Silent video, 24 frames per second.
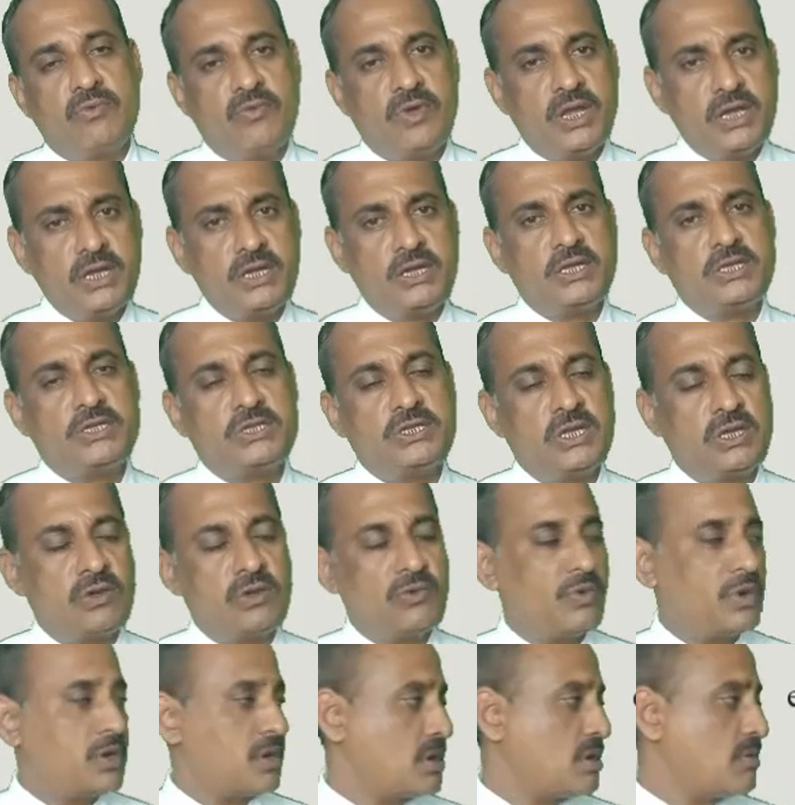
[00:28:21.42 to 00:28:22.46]
interesting one
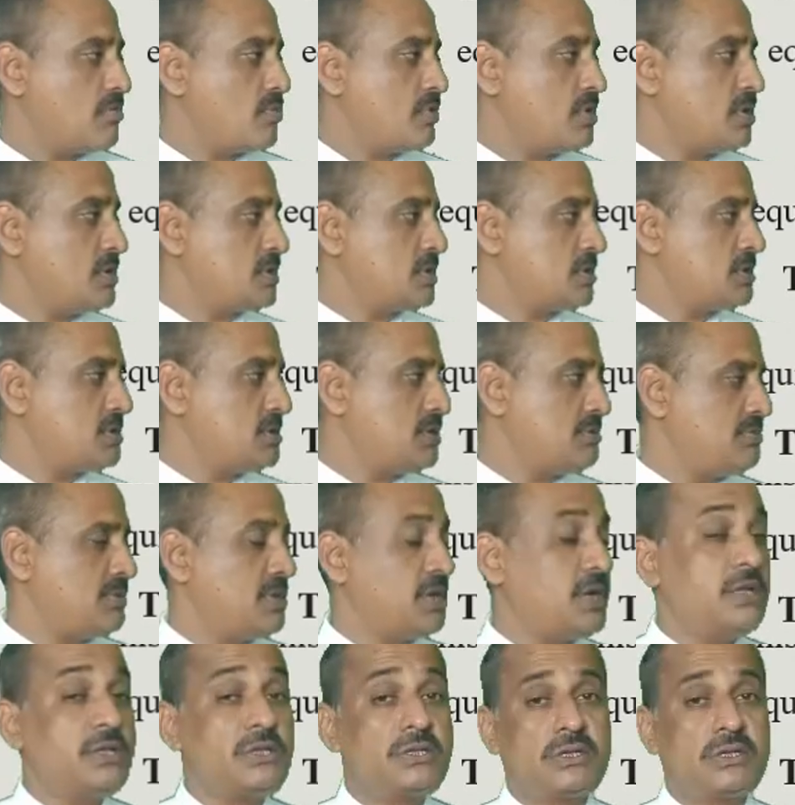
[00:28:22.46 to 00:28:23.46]
component system, that is